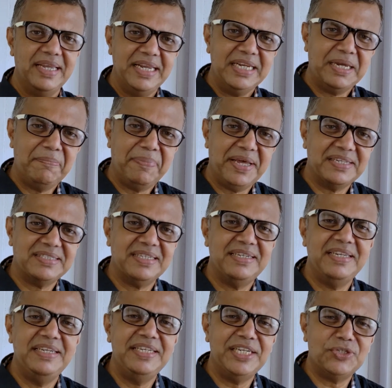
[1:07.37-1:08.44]
In
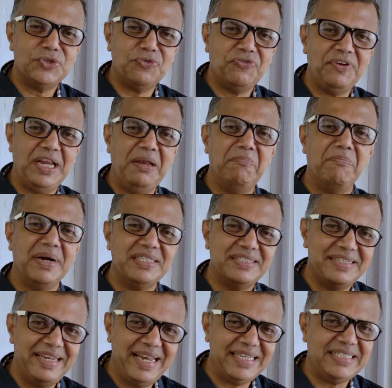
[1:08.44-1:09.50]
comparison, India should feel
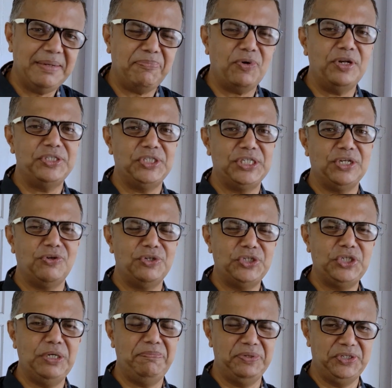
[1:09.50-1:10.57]
much less apologetic or
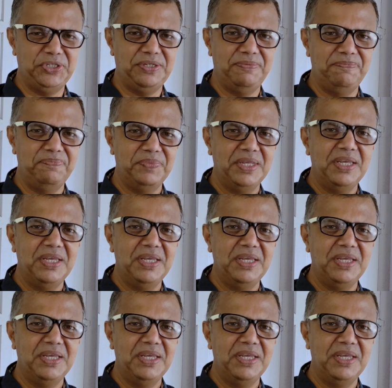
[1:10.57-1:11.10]
sheepish.